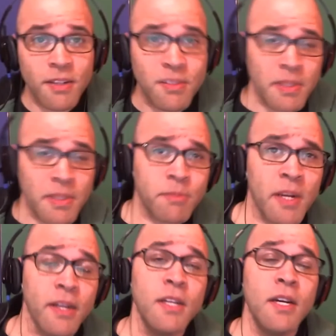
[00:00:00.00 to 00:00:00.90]
Smash that
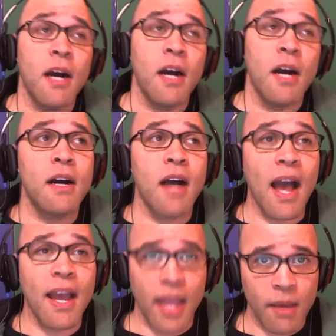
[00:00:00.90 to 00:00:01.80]
like.
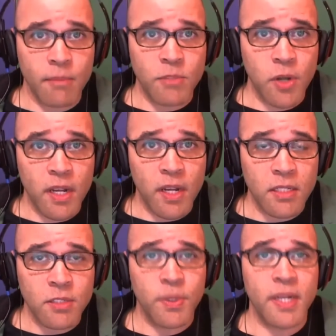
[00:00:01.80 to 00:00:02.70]
I am Tronauts
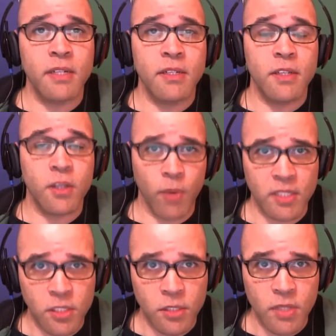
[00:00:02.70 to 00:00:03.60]
on Twitter. You can watch
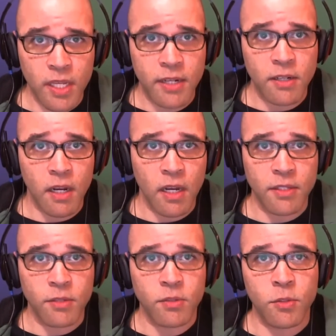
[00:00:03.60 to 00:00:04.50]
the show later on
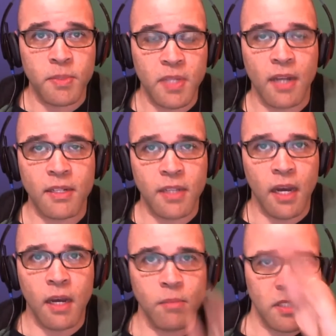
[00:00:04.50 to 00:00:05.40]

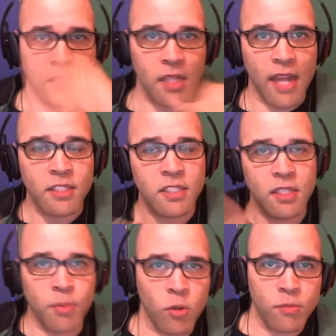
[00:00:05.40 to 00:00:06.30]

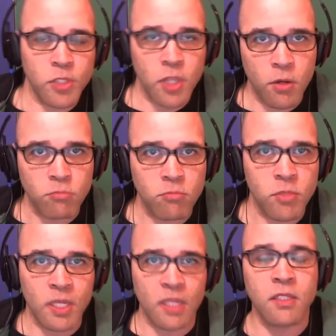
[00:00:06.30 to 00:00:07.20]
youtube.com/SethHolmShow.
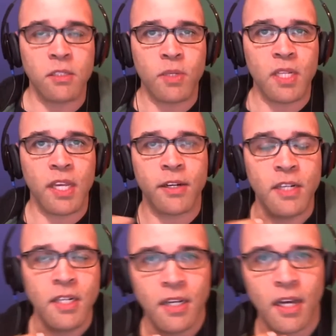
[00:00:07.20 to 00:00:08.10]
You can listen to it later
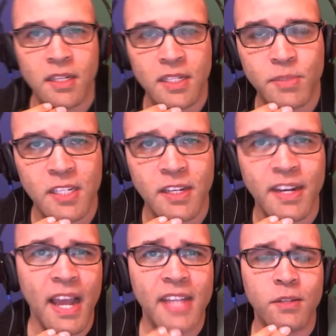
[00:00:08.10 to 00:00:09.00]
on Libsyn
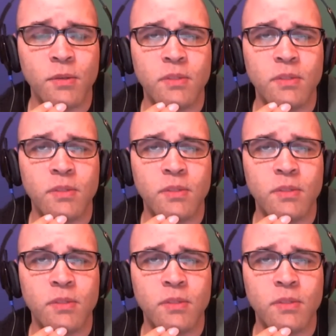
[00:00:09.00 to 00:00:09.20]
and iTunes